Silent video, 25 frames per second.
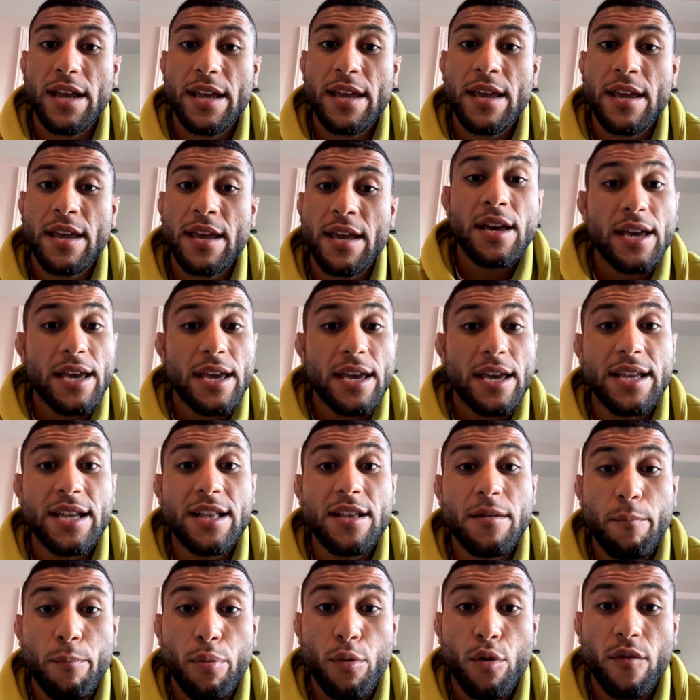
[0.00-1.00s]
Like, he
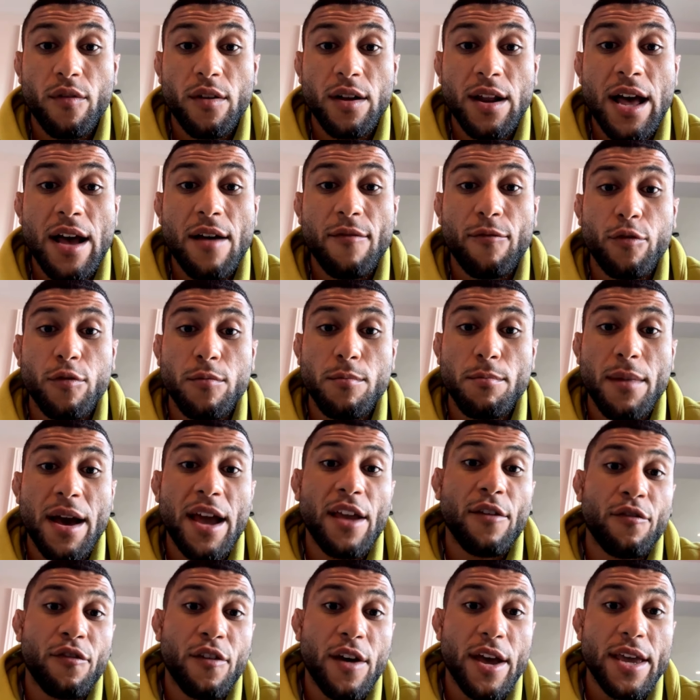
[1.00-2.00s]
did improve a lot from
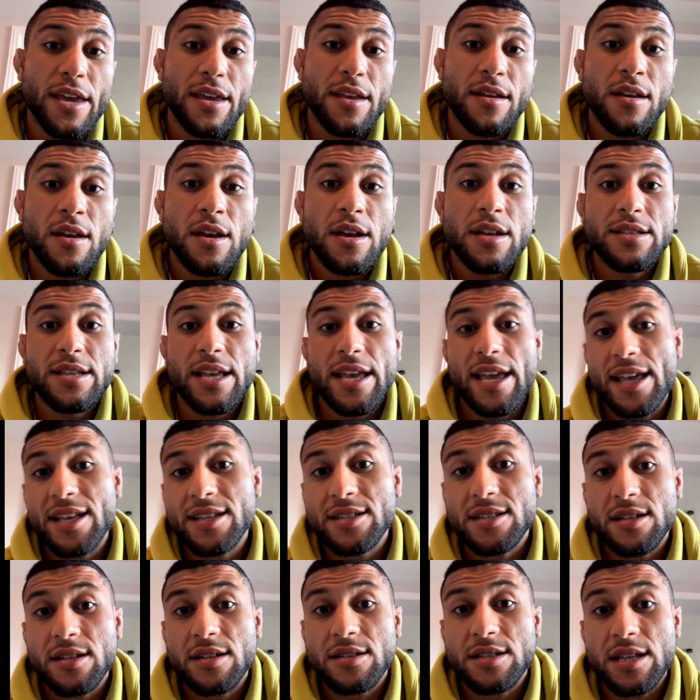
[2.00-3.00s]
my fight to
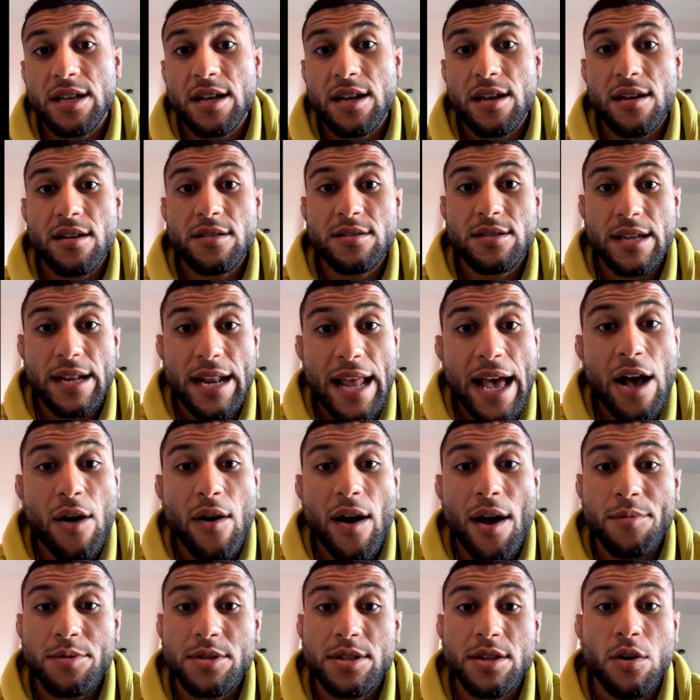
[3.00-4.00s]
his, to, to now
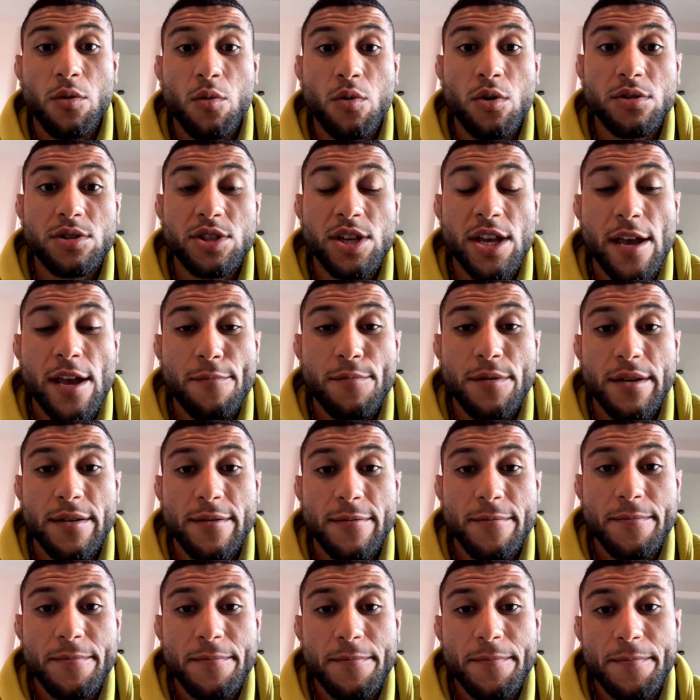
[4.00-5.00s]
obviously a world
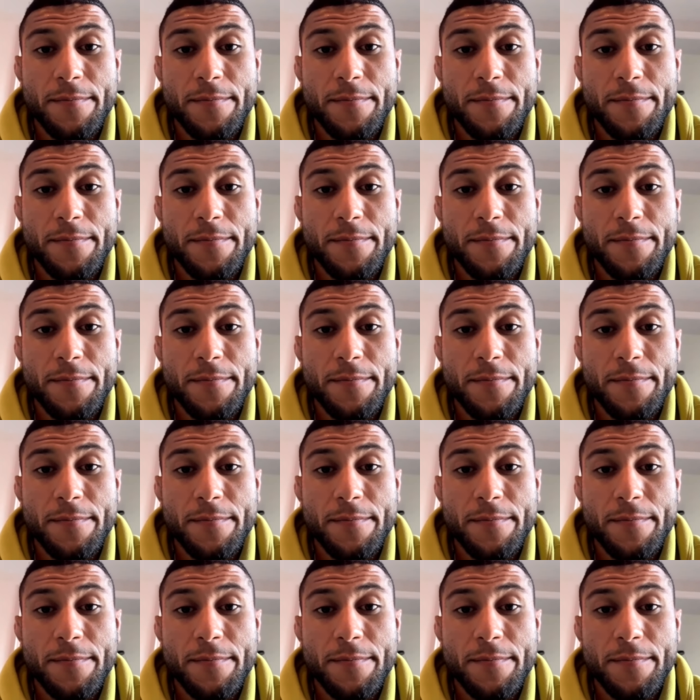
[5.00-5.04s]
champion.